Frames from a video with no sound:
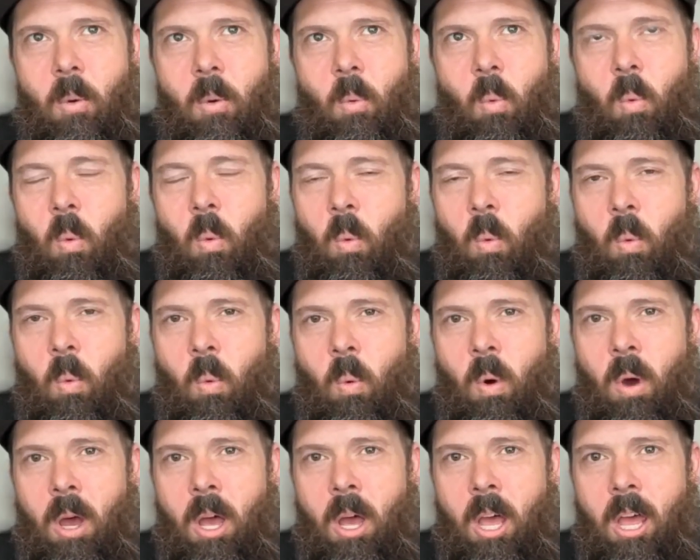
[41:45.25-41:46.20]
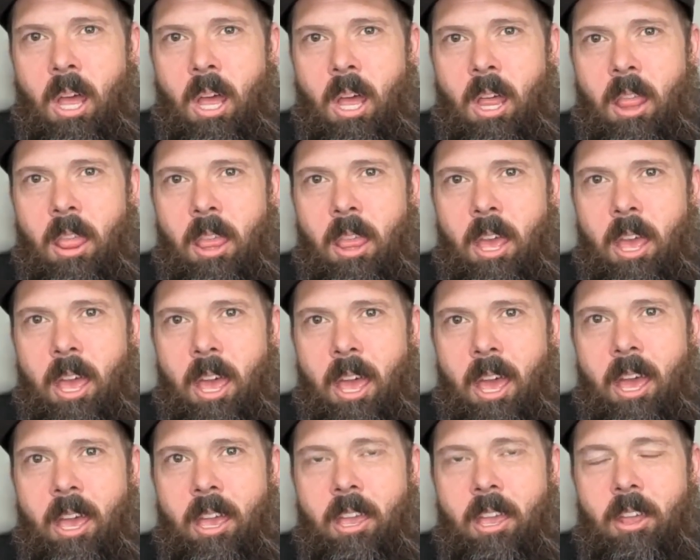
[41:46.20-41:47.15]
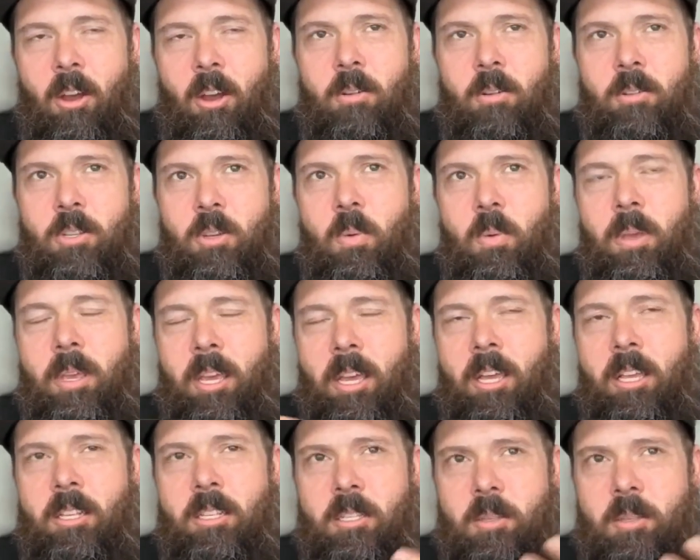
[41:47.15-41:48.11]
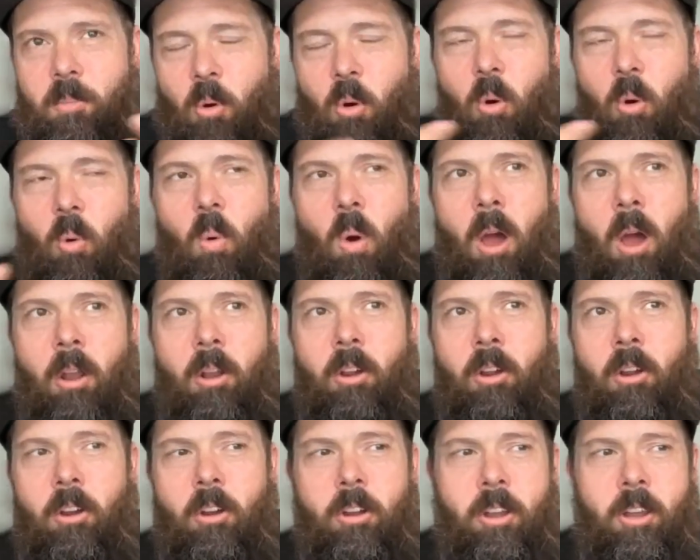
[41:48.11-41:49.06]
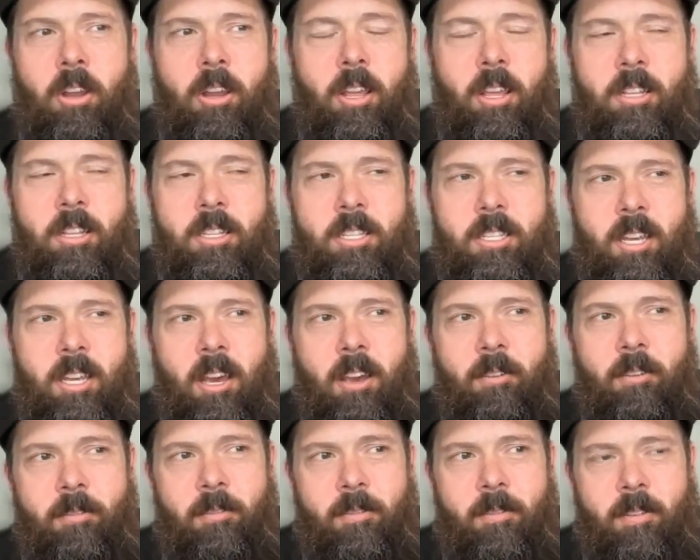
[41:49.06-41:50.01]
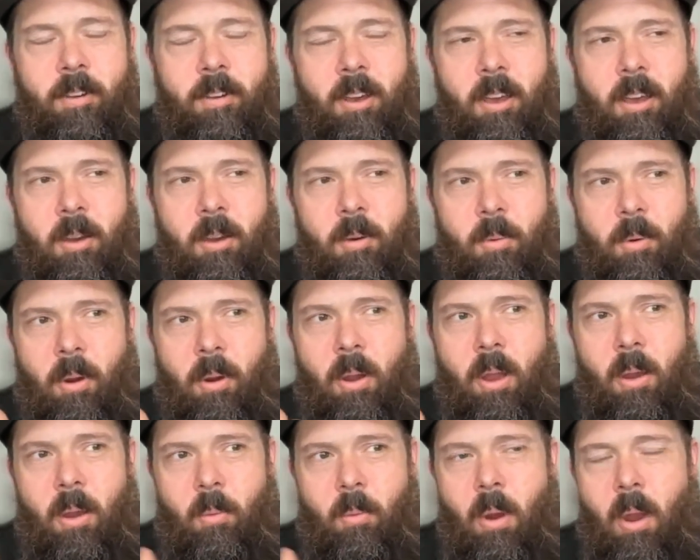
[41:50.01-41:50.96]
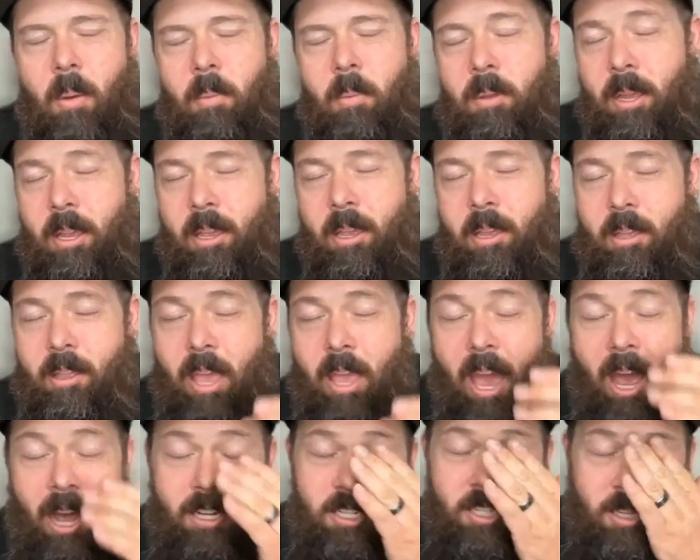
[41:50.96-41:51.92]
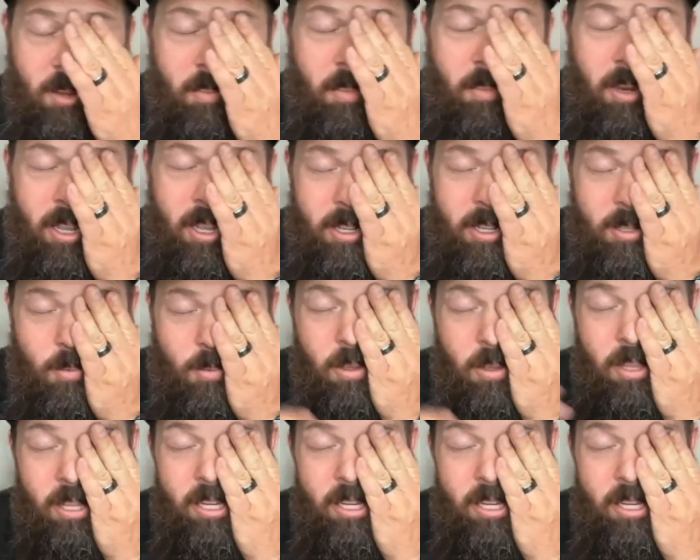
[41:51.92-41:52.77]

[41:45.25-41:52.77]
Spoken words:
what the heck, So we get some more water and stuff. We're able to catch somebody because we're in the